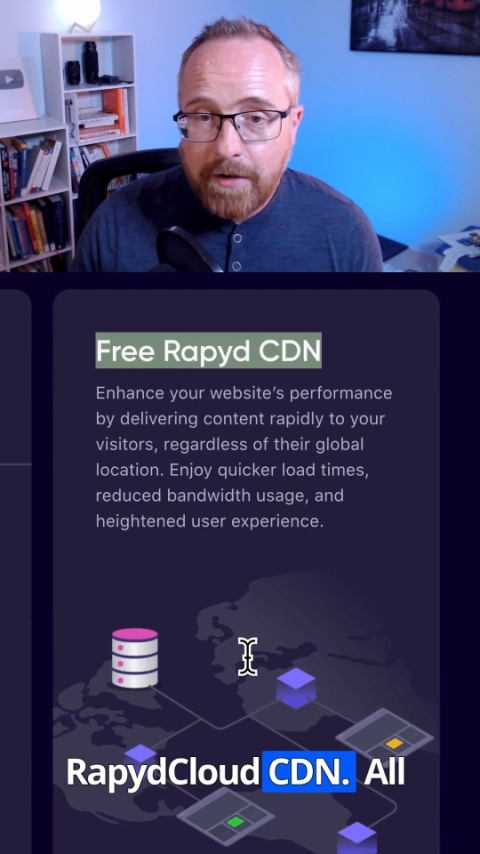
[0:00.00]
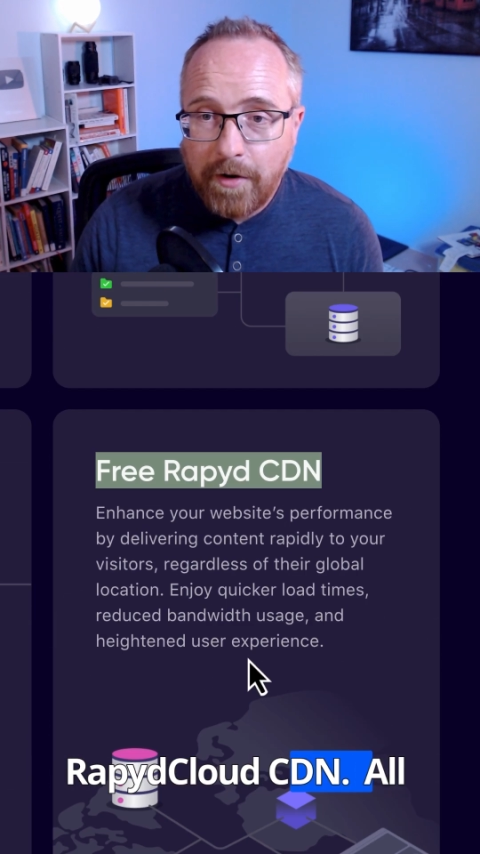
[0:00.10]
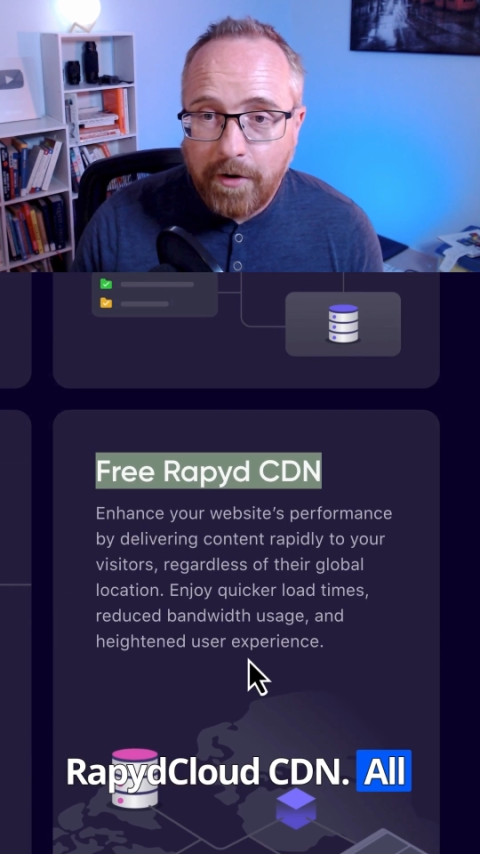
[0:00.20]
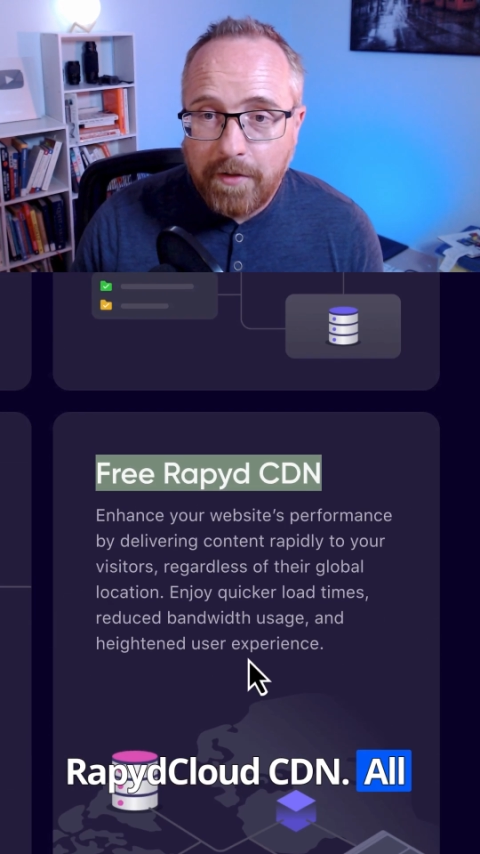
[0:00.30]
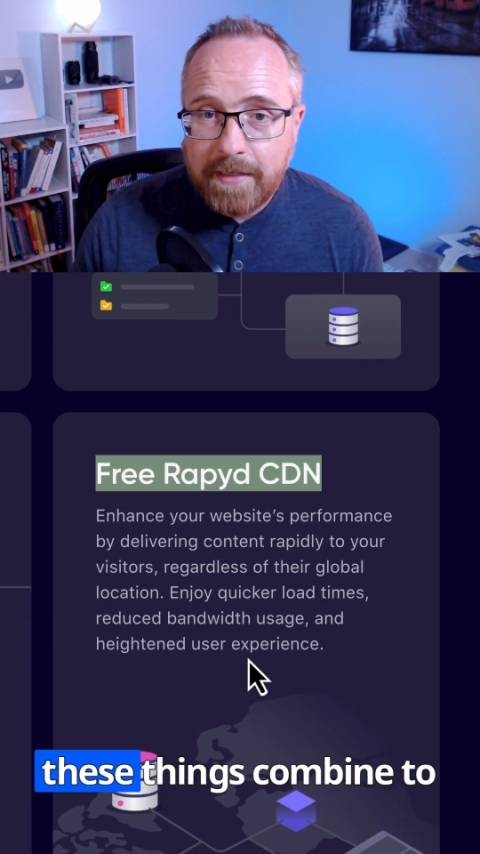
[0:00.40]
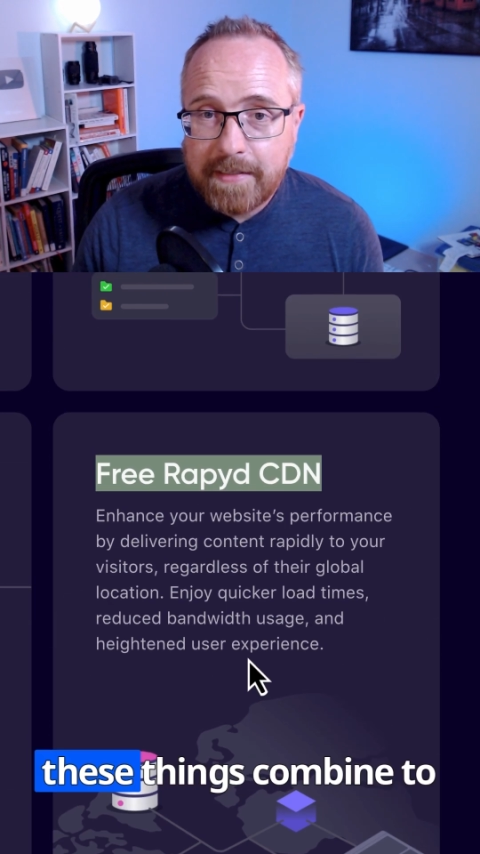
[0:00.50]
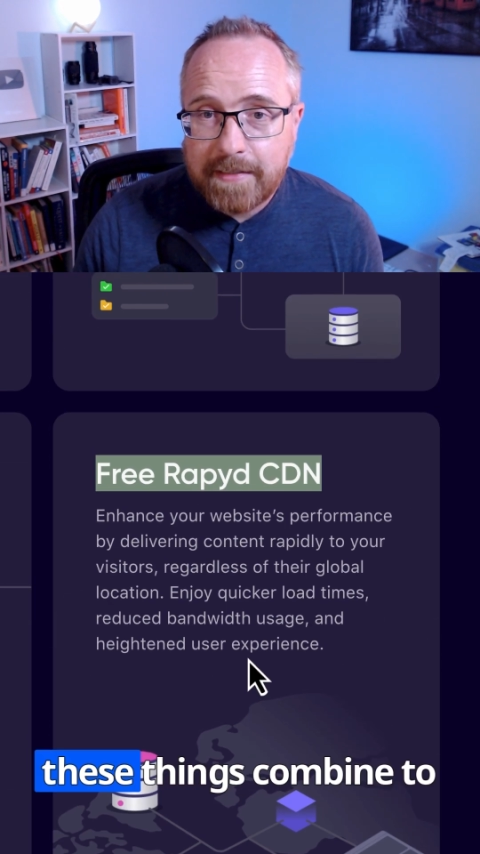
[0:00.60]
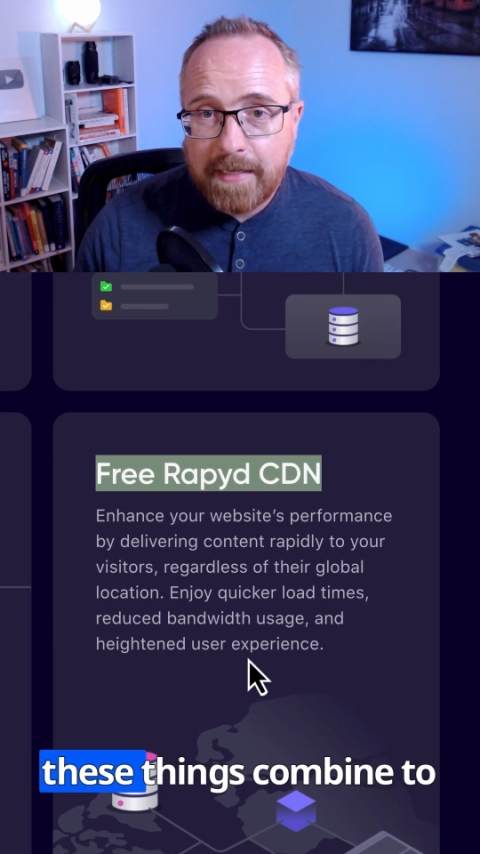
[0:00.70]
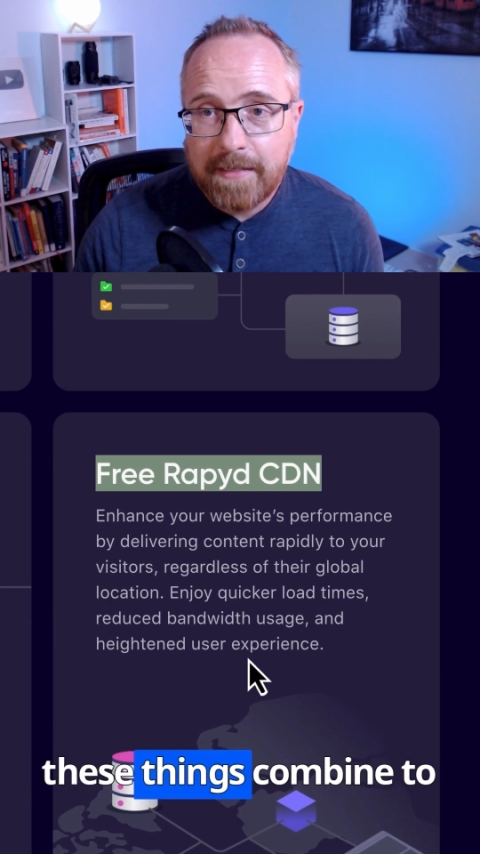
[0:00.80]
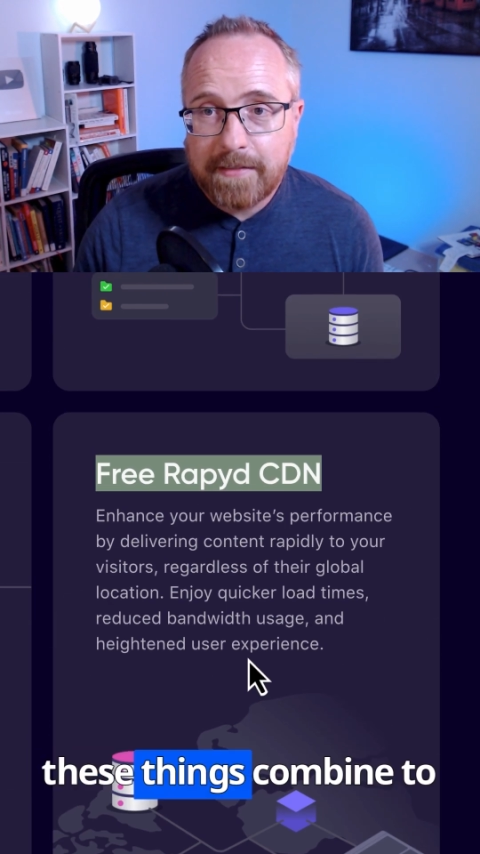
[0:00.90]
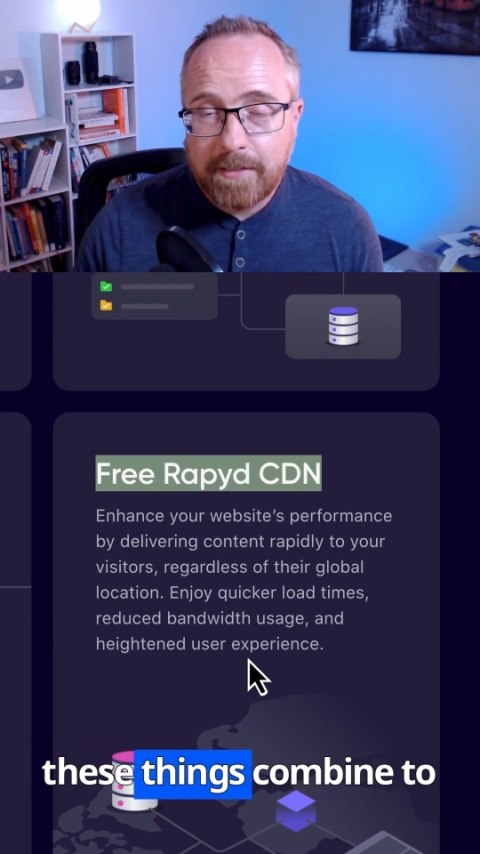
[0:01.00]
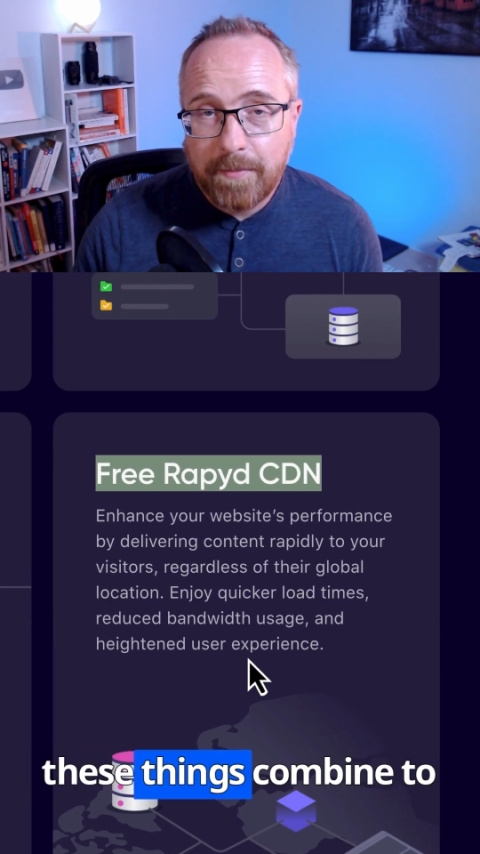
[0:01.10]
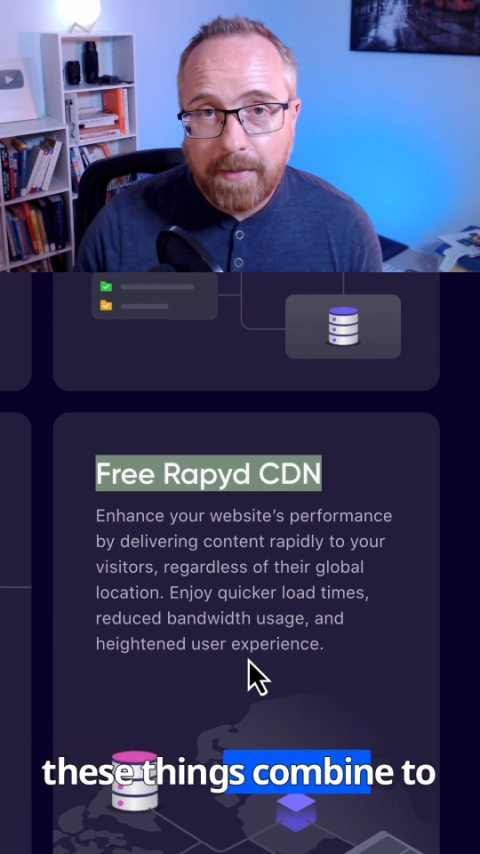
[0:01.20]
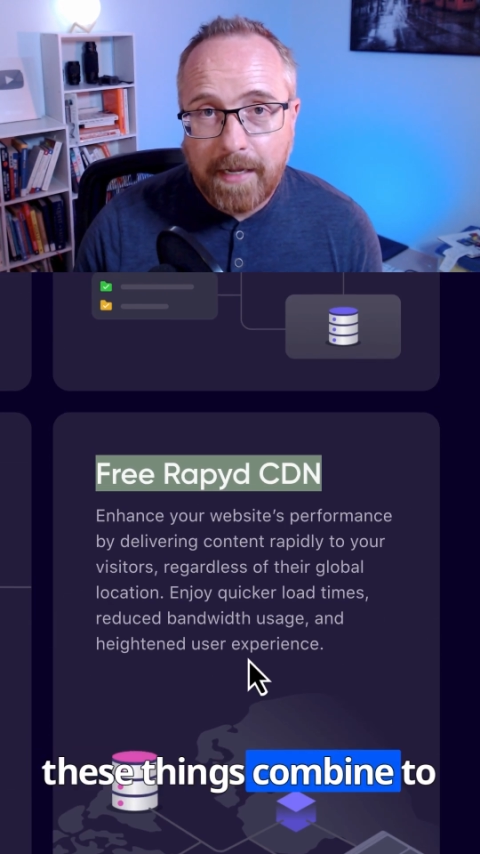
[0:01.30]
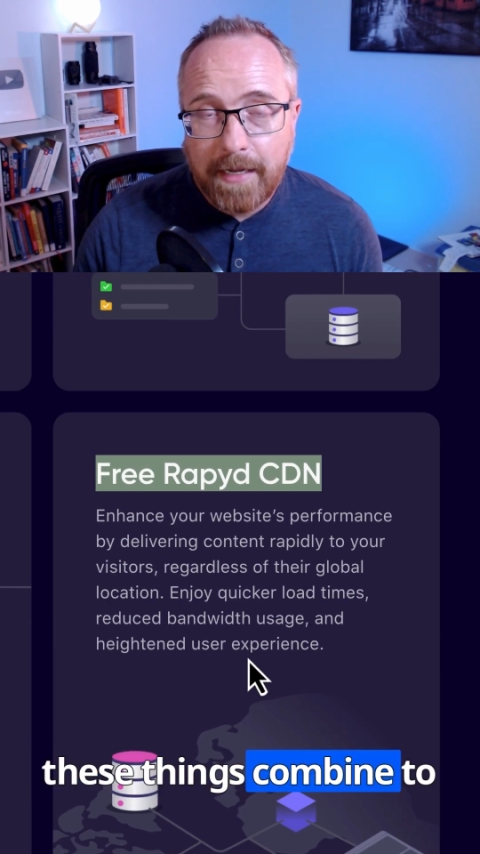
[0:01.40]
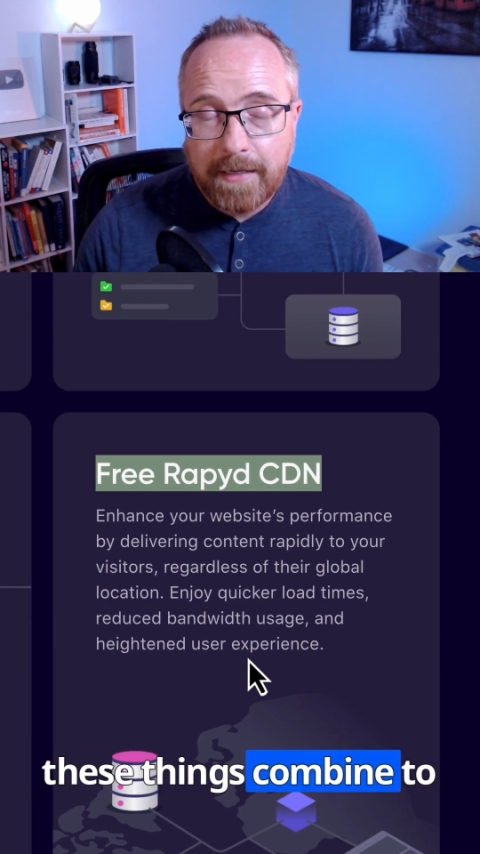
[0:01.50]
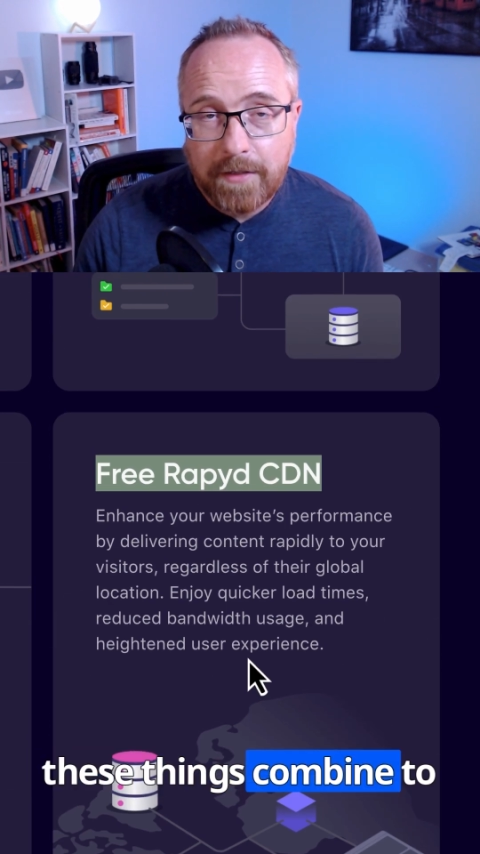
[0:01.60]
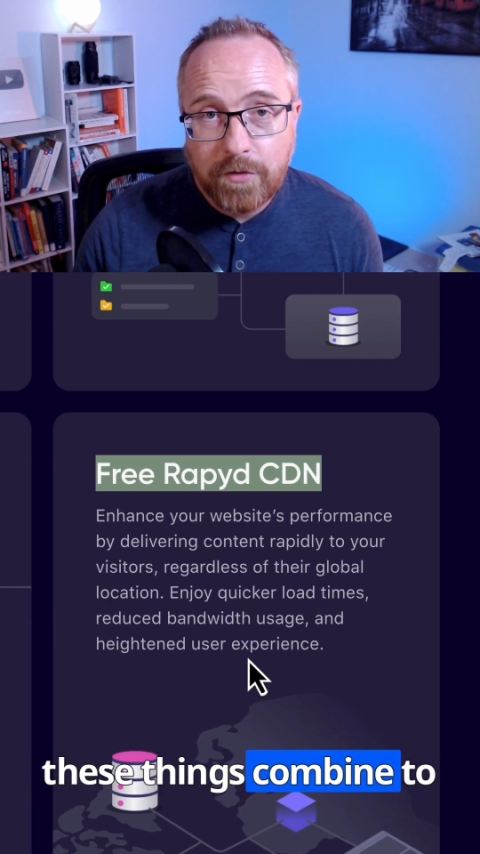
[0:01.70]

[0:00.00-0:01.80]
All these things combine